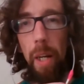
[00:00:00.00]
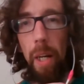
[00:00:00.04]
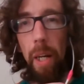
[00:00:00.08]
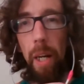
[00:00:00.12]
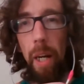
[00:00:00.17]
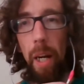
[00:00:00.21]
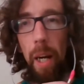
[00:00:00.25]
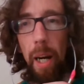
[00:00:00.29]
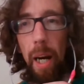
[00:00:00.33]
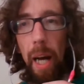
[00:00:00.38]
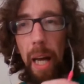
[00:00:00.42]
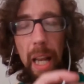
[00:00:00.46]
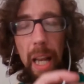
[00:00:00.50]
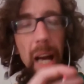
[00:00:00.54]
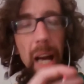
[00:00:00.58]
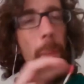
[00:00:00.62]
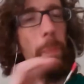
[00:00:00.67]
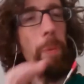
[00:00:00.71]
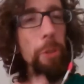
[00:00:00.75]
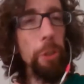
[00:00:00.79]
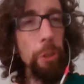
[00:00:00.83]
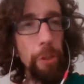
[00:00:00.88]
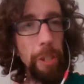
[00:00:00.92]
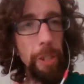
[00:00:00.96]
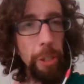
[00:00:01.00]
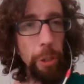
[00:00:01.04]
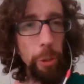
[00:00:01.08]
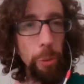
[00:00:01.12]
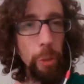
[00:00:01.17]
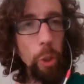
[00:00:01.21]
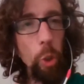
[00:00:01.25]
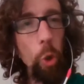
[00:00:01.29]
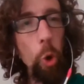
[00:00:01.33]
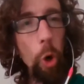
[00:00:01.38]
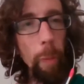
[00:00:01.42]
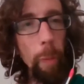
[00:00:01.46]
an opportunity to
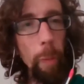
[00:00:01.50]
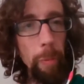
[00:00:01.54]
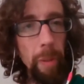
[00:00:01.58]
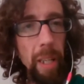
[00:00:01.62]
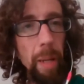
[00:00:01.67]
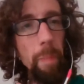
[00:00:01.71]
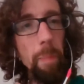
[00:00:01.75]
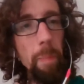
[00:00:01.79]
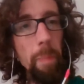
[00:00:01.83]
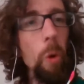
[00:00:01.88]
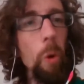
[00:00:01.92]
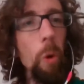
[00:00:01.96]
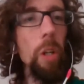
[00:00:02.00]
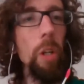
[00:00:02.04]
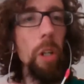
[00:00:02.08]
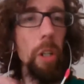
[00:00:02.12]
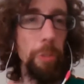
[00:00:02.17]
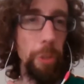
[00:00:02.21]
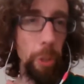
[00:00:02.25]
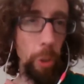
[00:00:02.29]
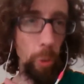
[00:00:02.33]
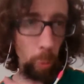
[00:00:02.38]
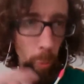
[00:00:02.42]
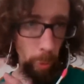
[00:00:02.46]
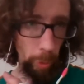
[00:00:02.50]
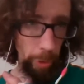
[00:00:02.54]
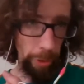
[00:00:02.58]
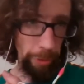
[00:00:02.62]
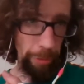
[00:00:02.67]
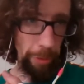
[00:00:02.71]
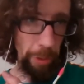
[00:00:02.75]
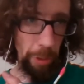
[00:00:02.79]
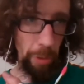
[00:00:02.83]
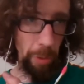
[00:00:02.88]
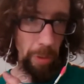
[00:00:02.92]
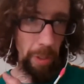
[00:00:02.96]
incorporate more of your
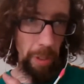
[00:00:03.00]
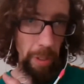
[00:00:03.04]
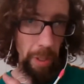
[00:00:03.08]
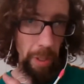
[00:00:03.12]
worldview